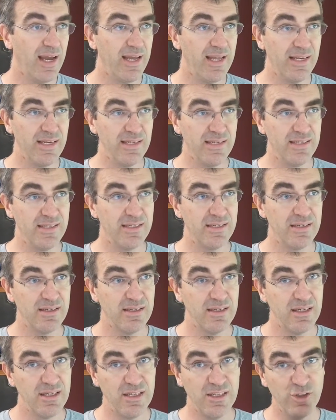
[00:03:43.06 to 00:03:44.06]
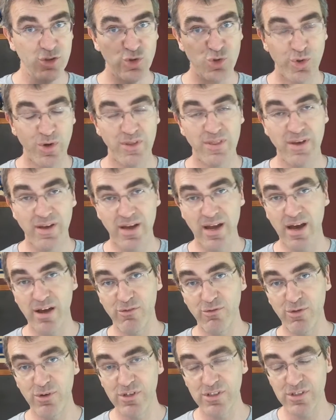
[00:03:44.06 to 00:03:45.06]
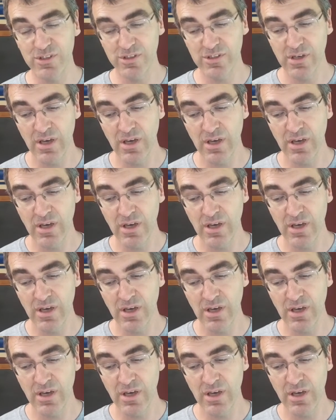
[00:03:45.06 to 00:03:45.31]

and enjoy the conference.